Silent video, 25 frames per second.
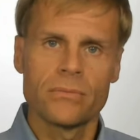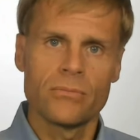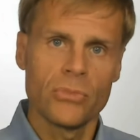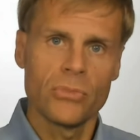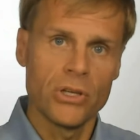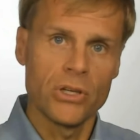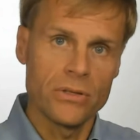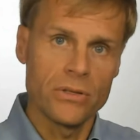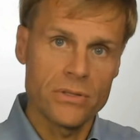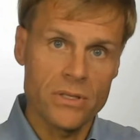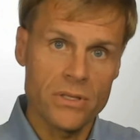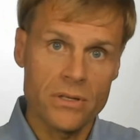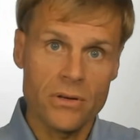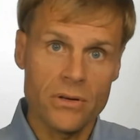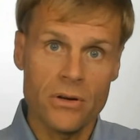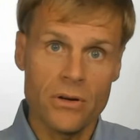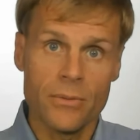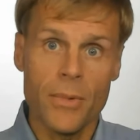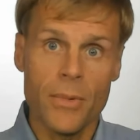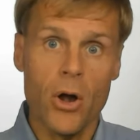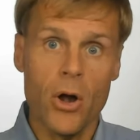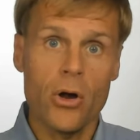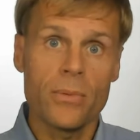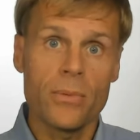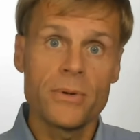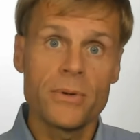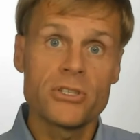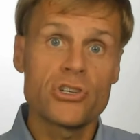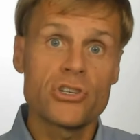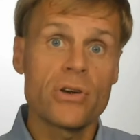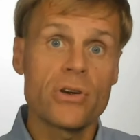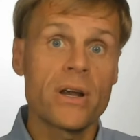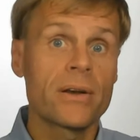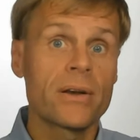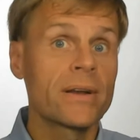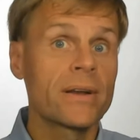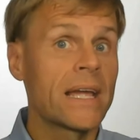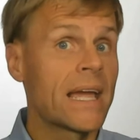We use the term
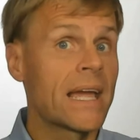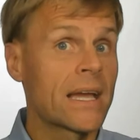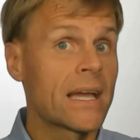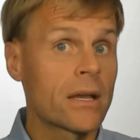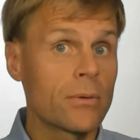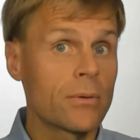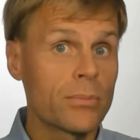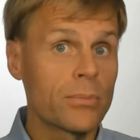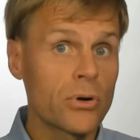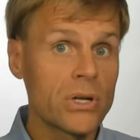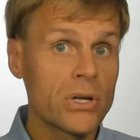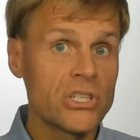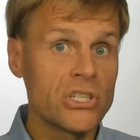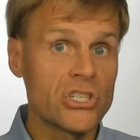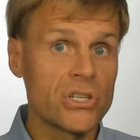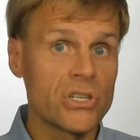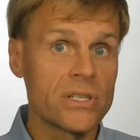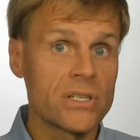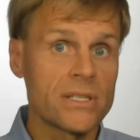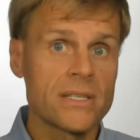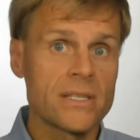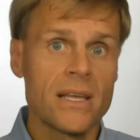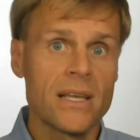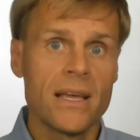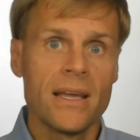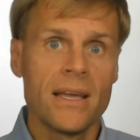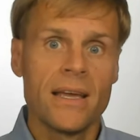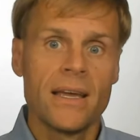arbitrary and capricious